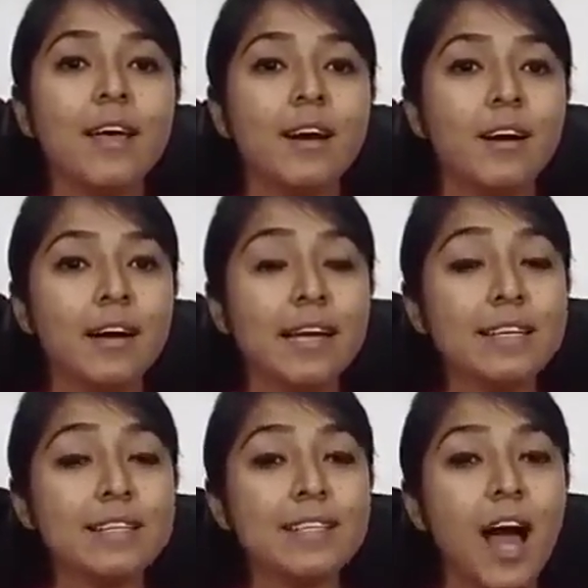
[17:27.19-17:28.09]
it
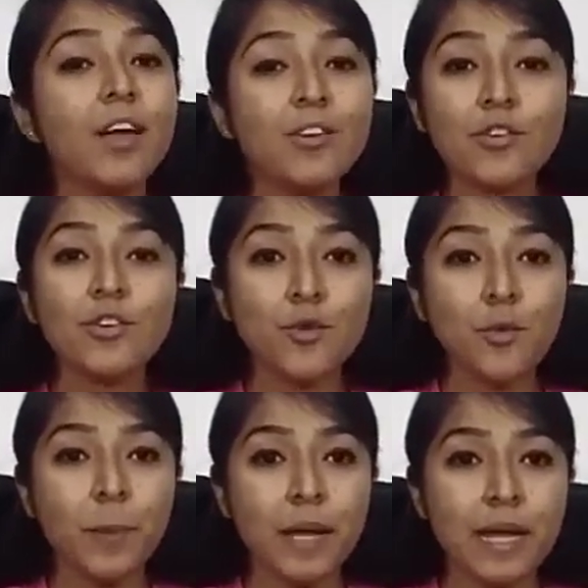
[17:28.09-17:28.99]
is 100
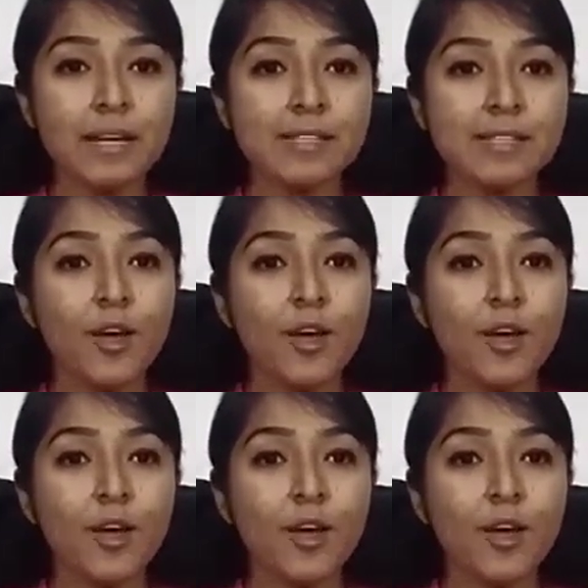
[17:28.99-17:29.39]
rupees